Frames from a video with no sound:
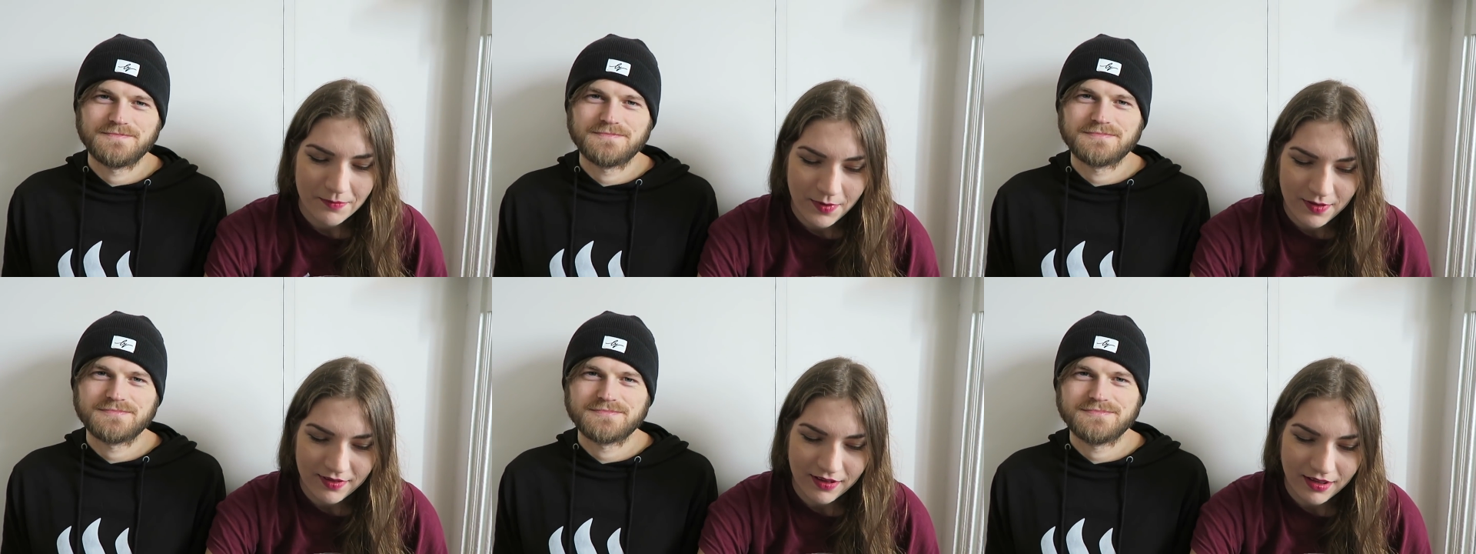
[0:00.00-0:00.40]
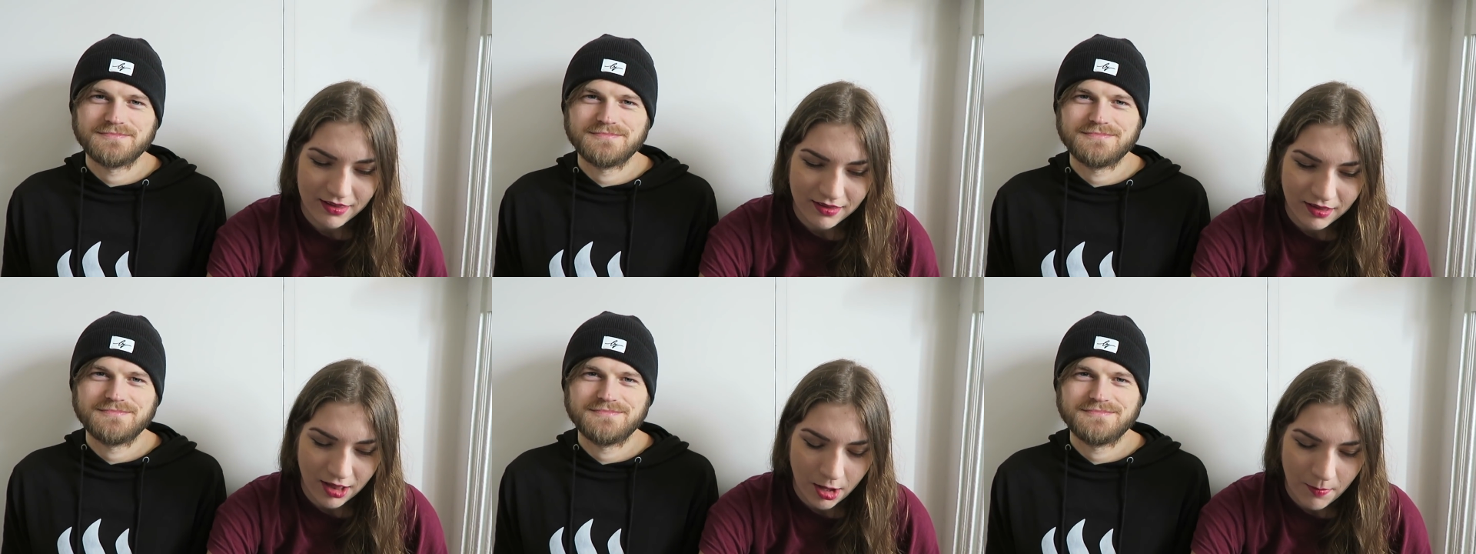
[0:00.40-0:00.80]
Speaker 1: Most likely
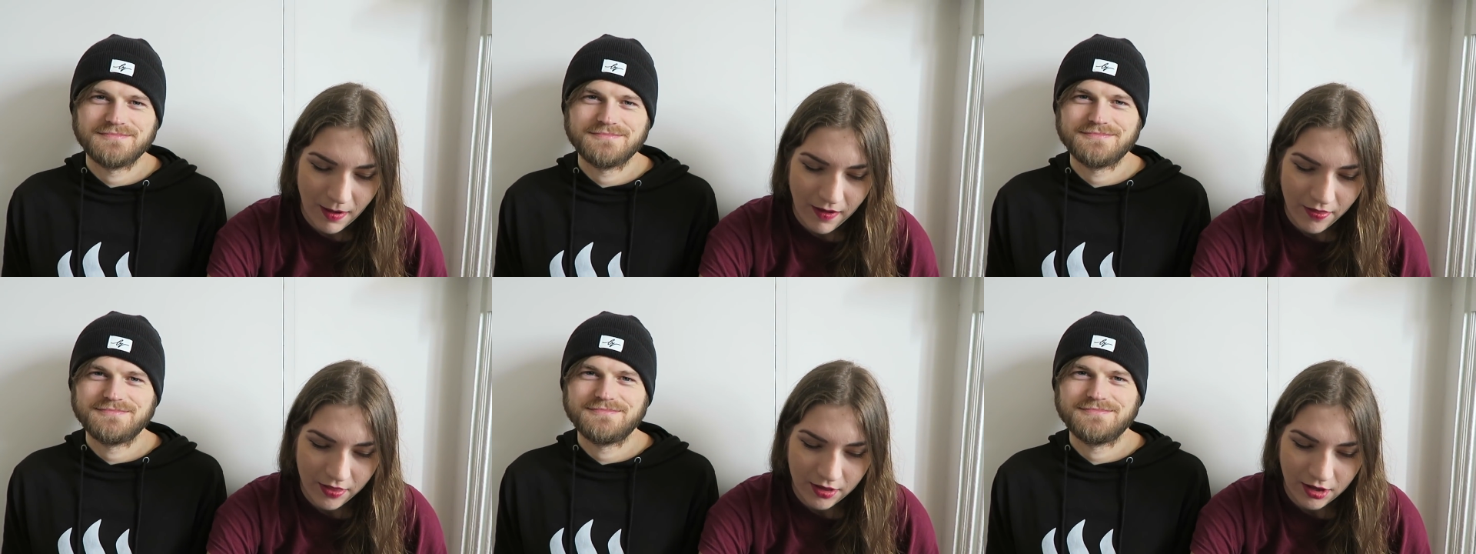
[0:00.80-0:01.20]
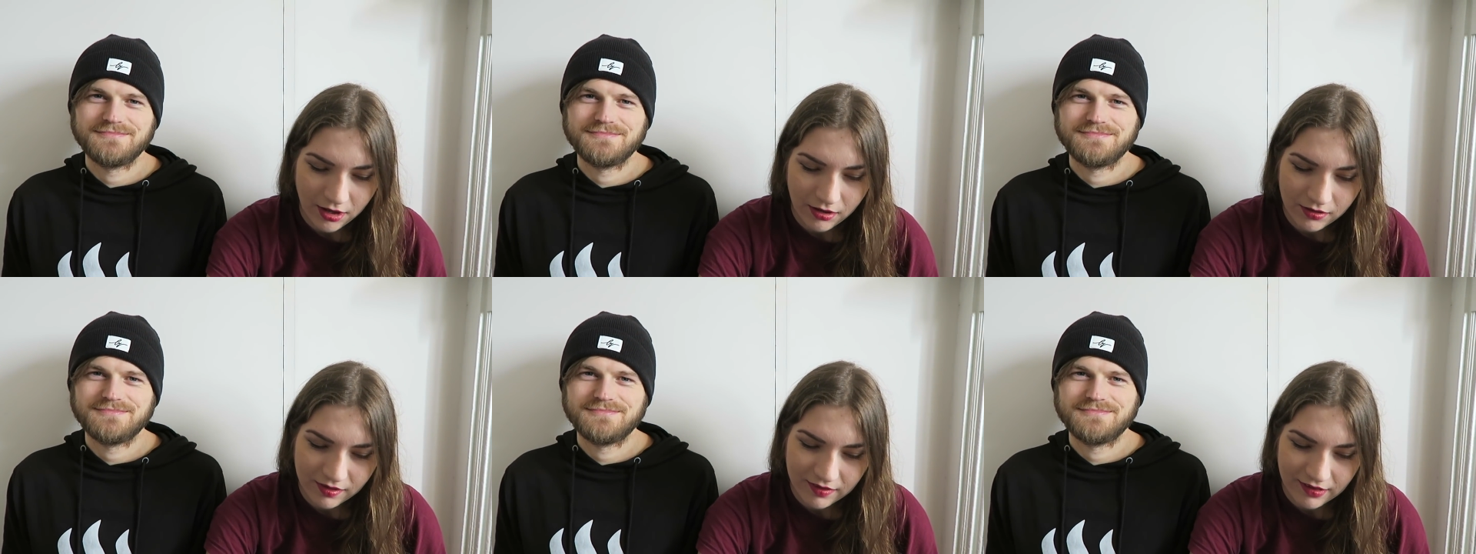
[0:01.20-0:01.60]
to come out the
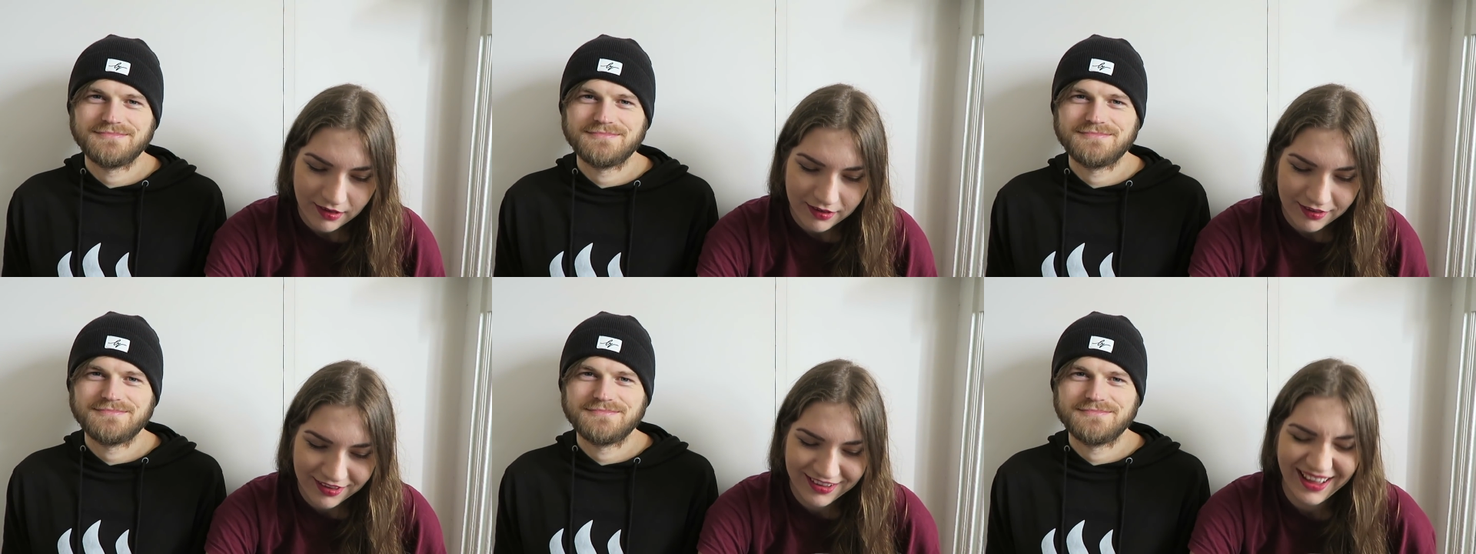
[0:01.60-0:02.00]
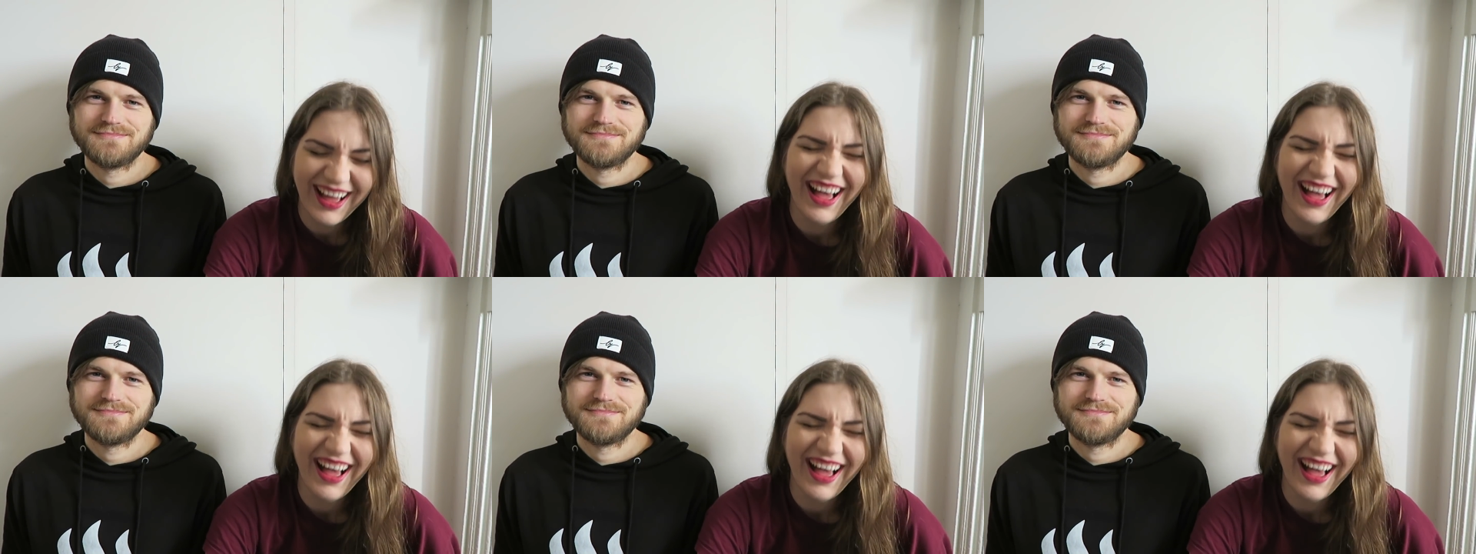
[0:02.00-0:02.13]
closet.